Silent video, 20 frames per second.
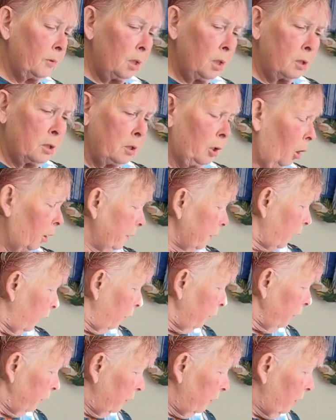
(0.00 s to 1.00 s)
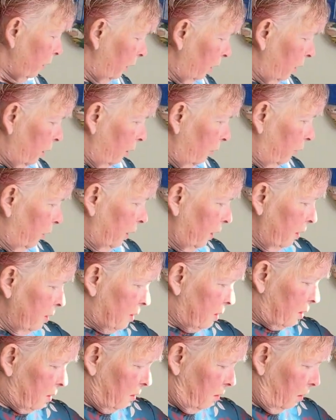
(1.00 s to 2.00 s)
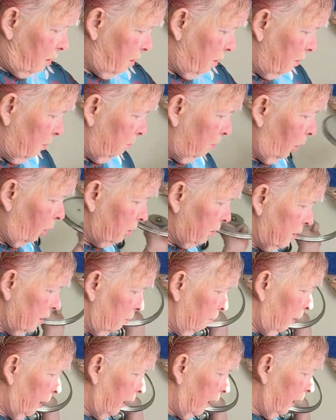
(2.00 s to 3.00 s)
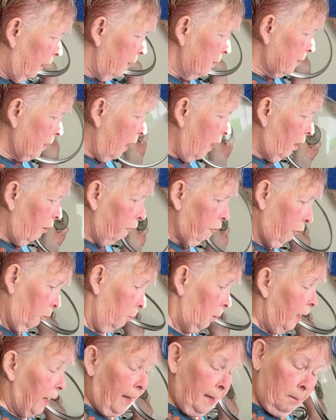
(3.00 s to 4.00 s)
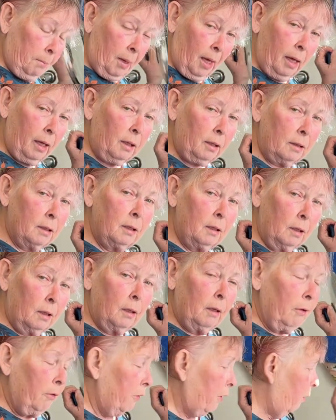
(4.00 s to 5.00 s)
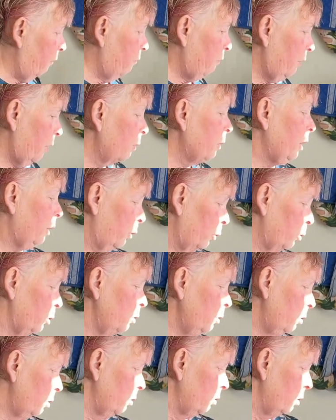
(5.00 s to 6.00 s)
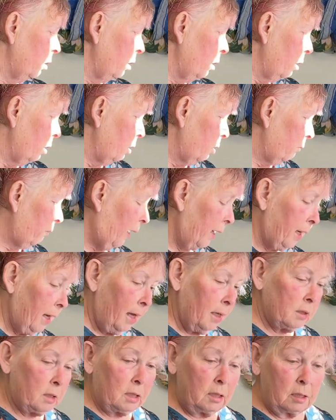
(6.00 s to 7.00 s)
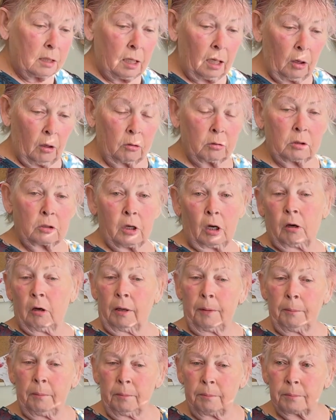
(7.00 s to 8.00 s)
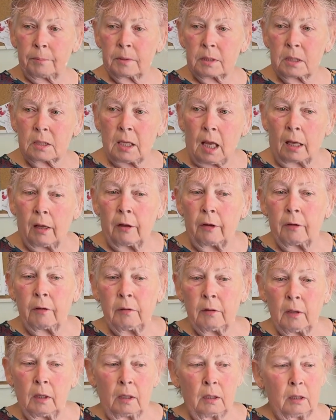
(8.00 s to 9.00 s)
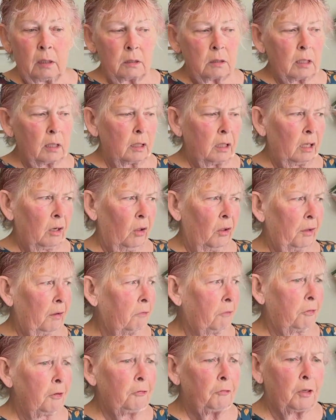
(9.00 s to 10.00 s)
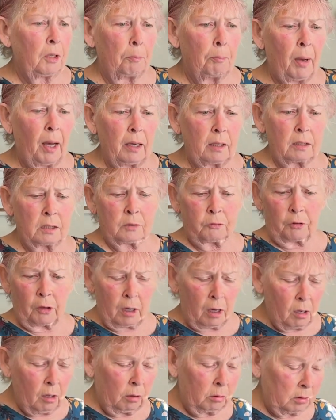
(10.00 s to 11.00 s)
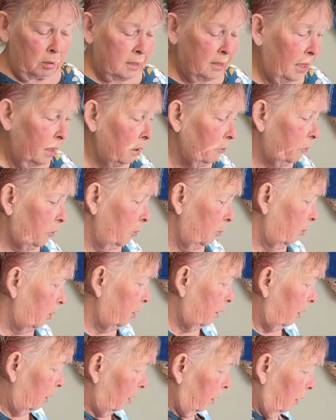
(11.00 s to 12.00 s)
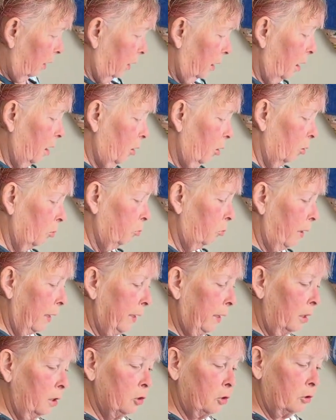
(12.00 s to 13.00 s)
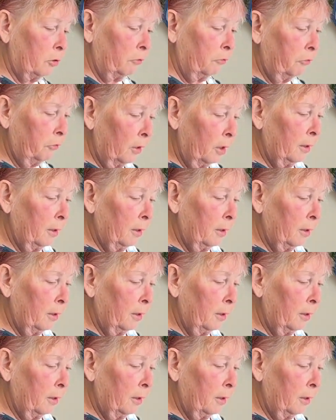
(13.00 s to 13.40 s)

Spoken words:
side note. These pots and pans are from Kmart. They're very good. They last us a long time. So it's only like $50 for a whole set of them, and that you get a whole range of